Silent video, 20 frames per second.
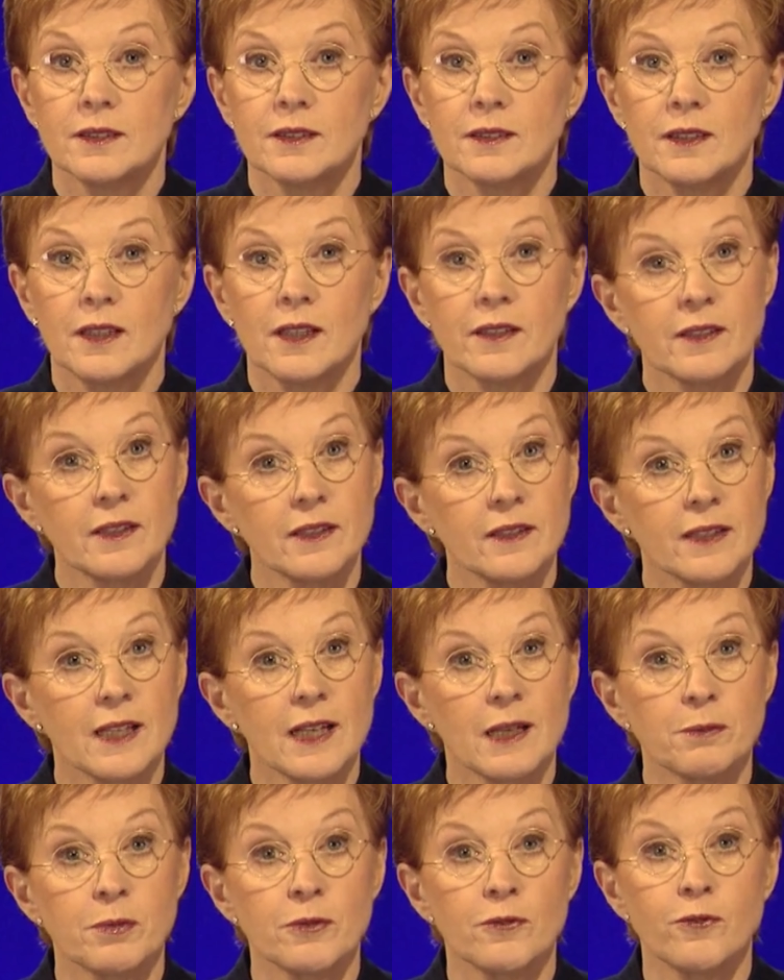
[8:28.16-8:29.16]
I think
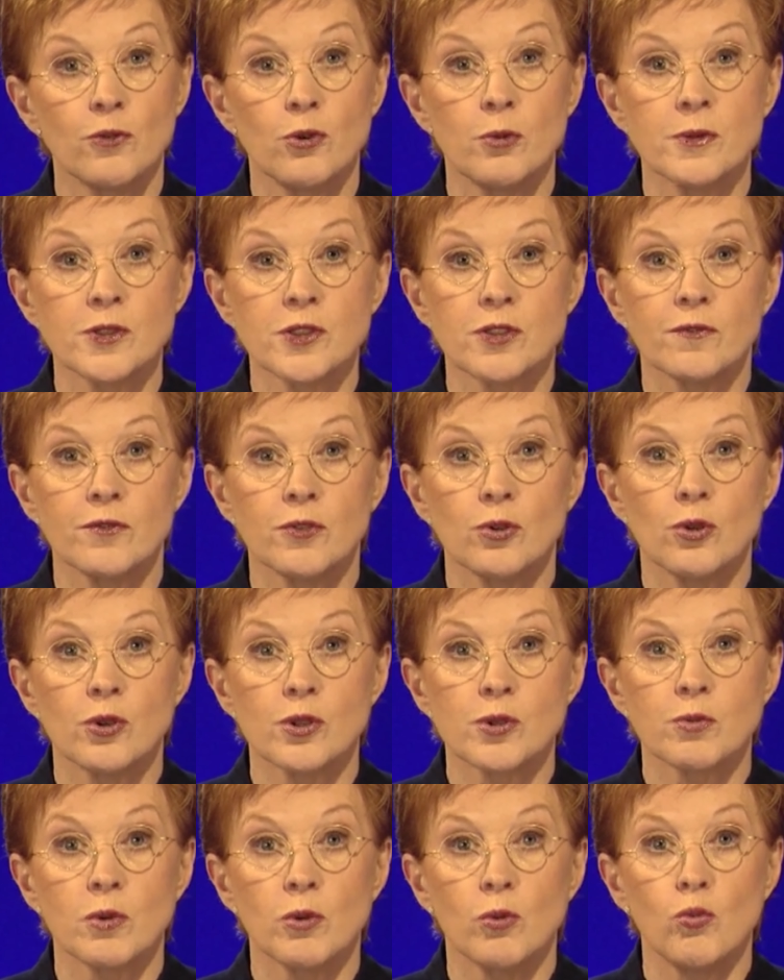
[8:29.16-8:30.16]
that performance of
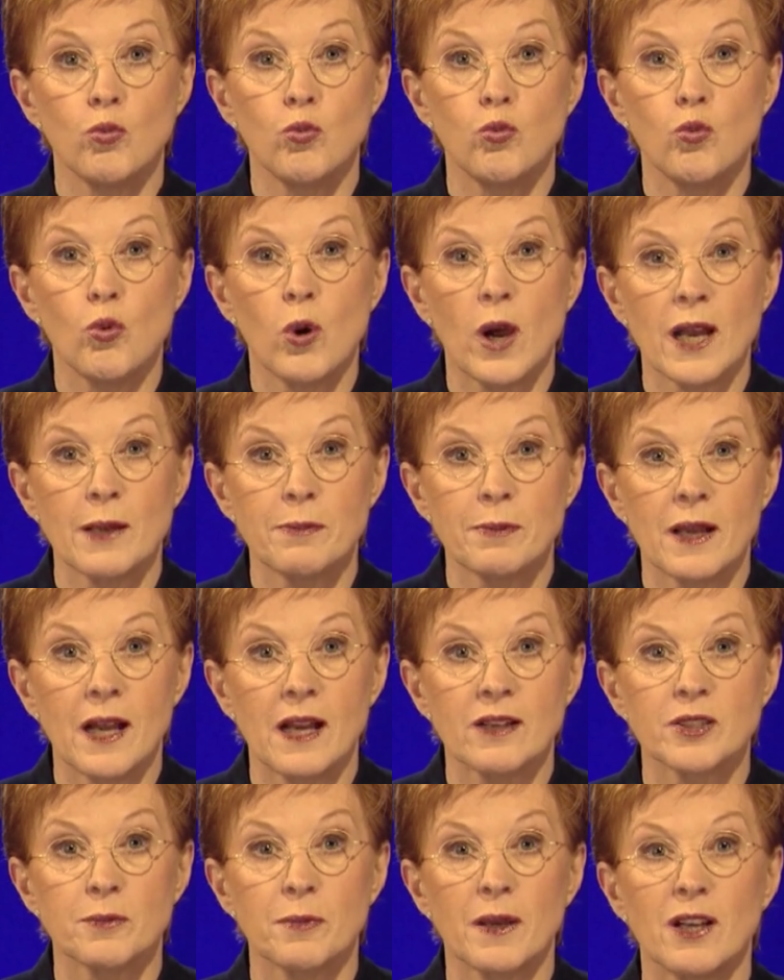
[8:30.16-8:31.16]
yours will wipe
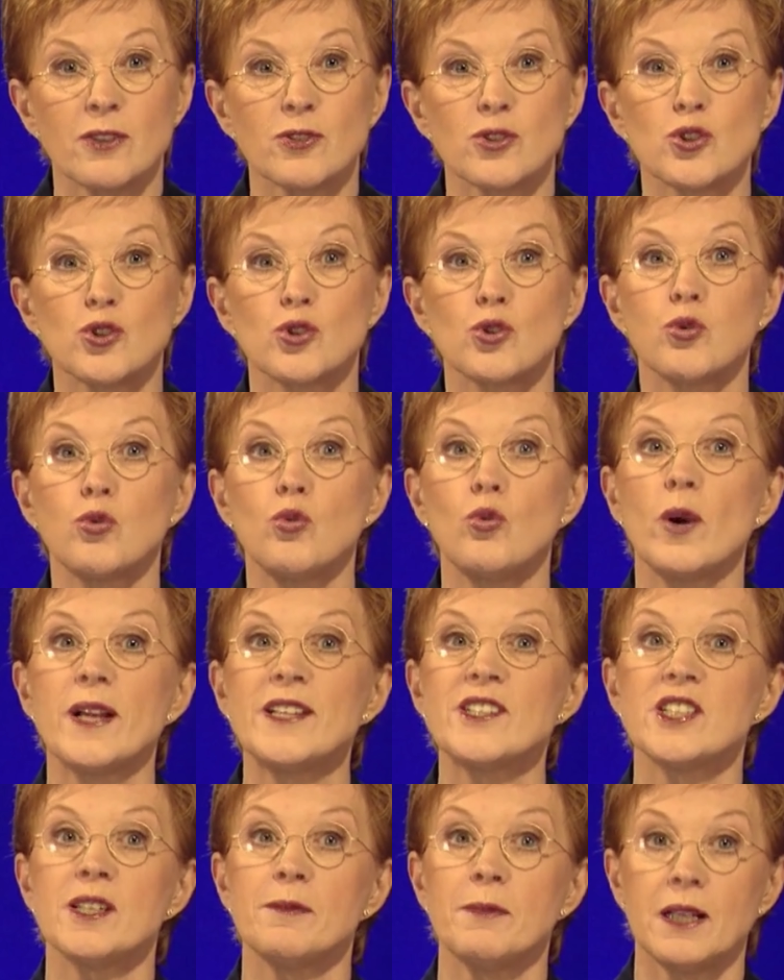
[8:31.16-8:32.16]
out about
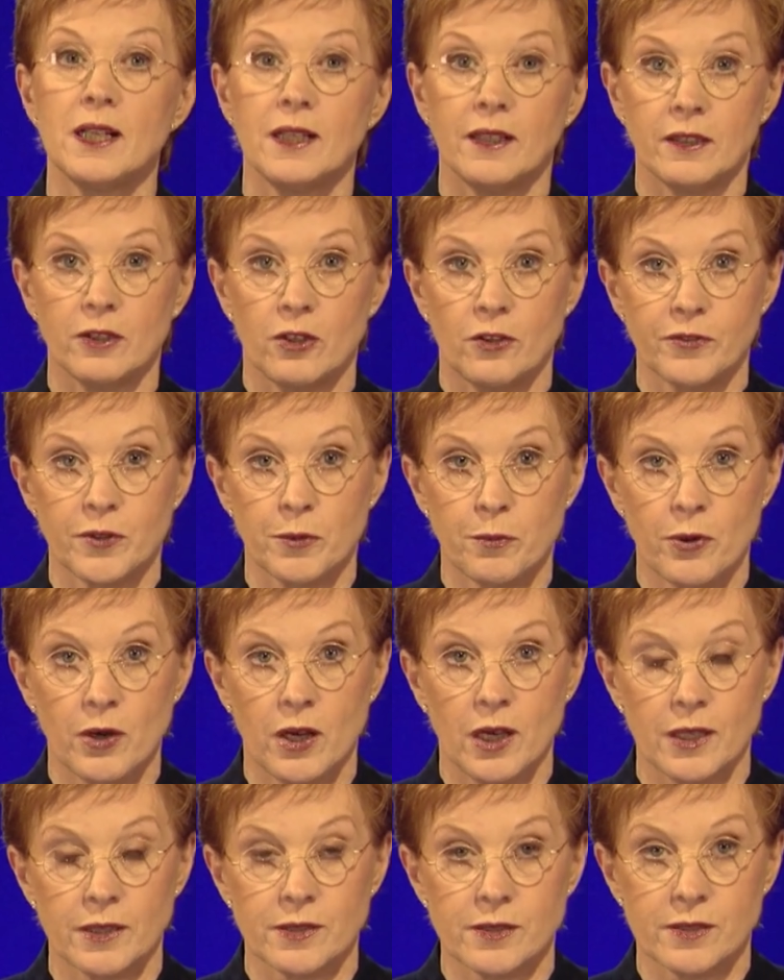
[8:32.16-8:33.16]
20 million off the
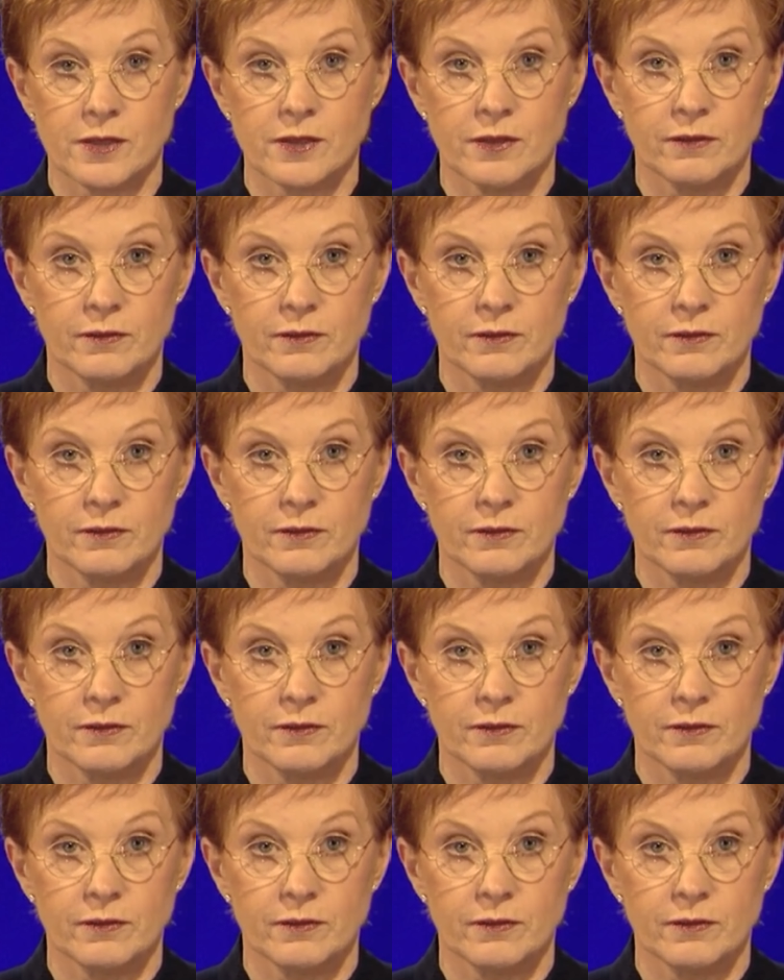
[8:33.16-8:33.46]
price.